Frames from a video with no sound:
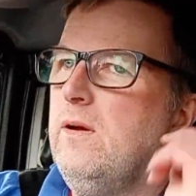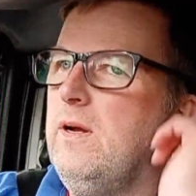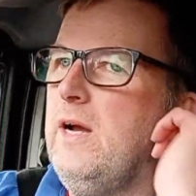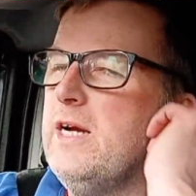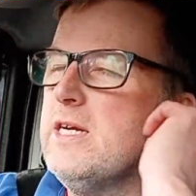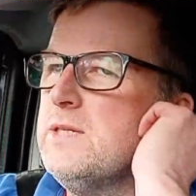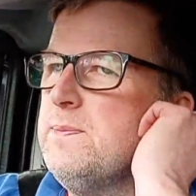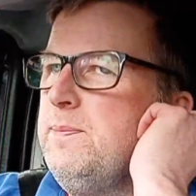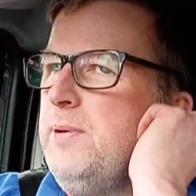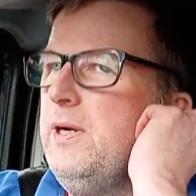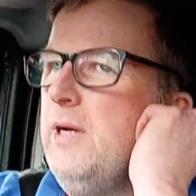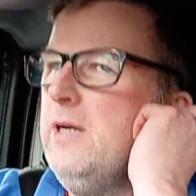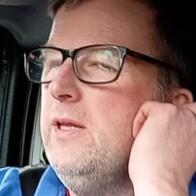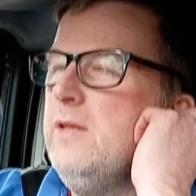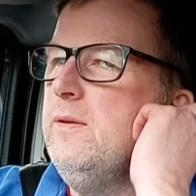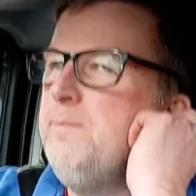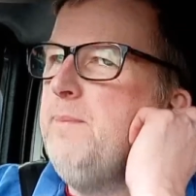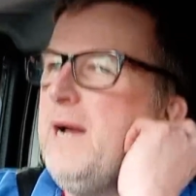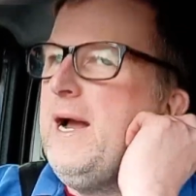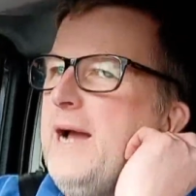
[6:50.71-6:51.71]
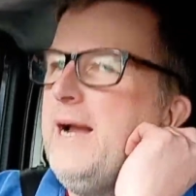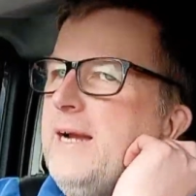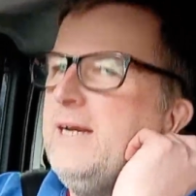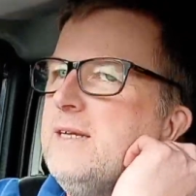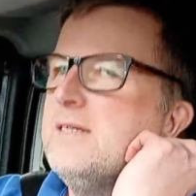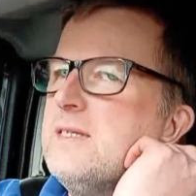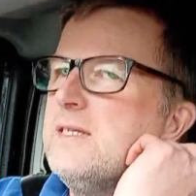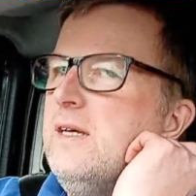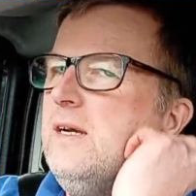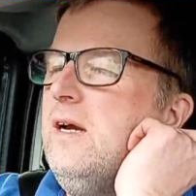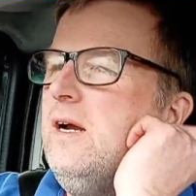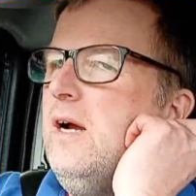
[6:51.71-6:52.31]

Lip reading: as per the bags.